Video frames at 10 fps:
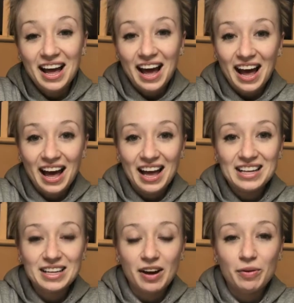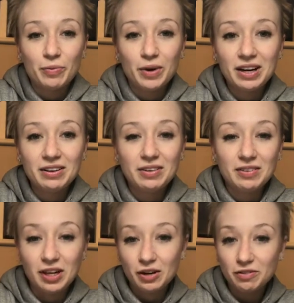And what I
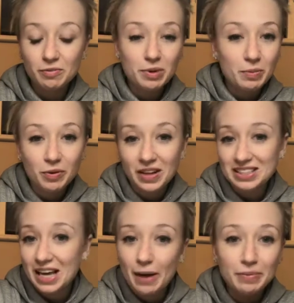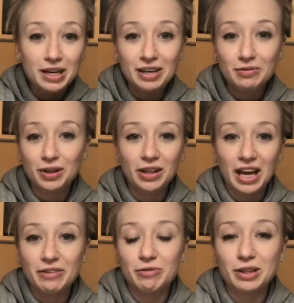hear from people that's happening in real
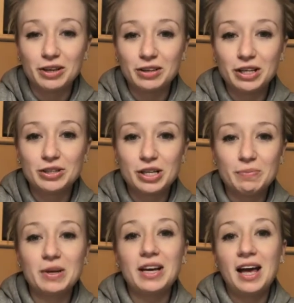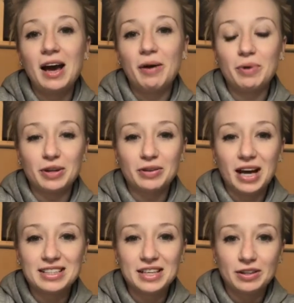life with their leadership, whether
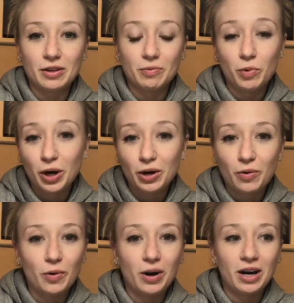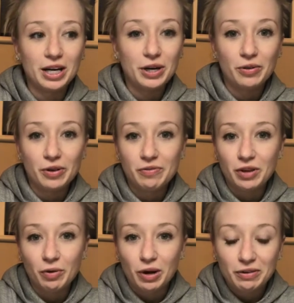that's at work or, if
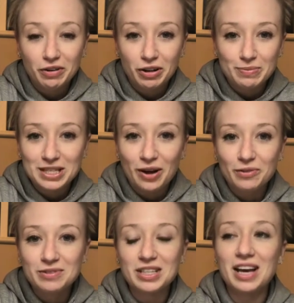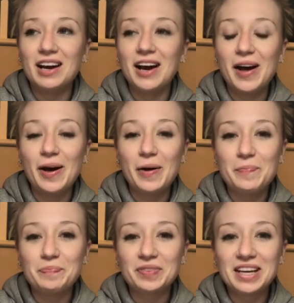they're working for themselves.
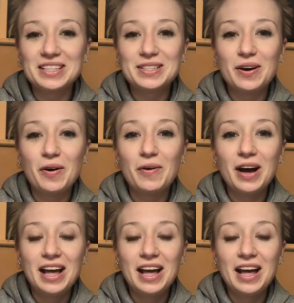So